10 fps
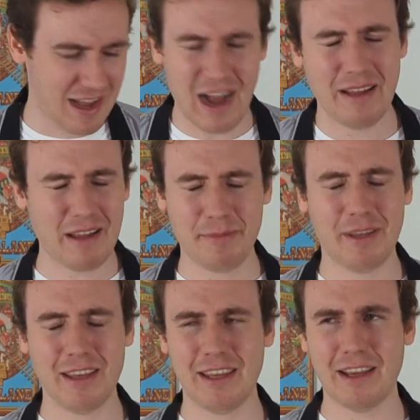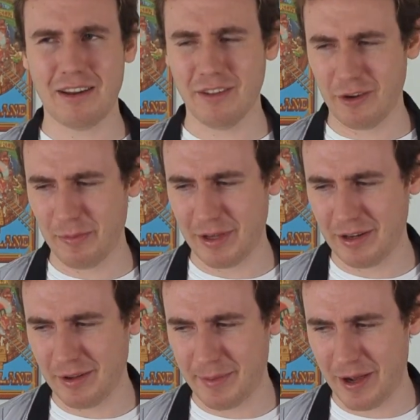I'm geeking out a little
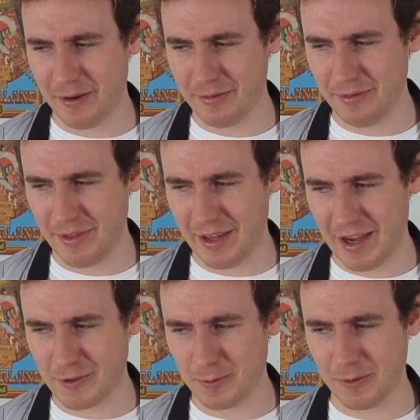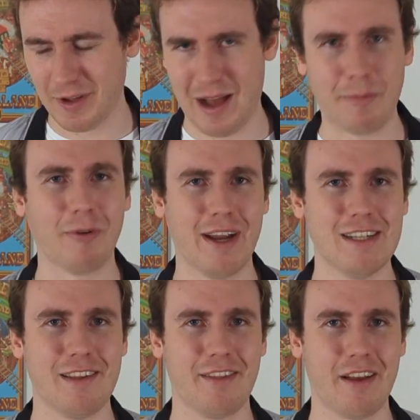bit about the actual
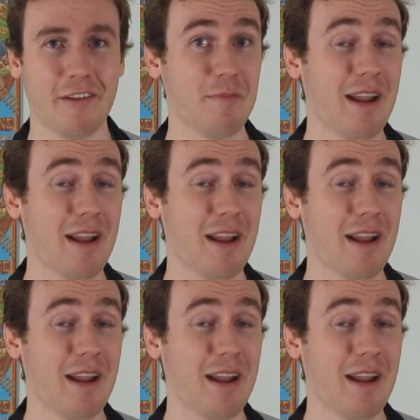operations of it,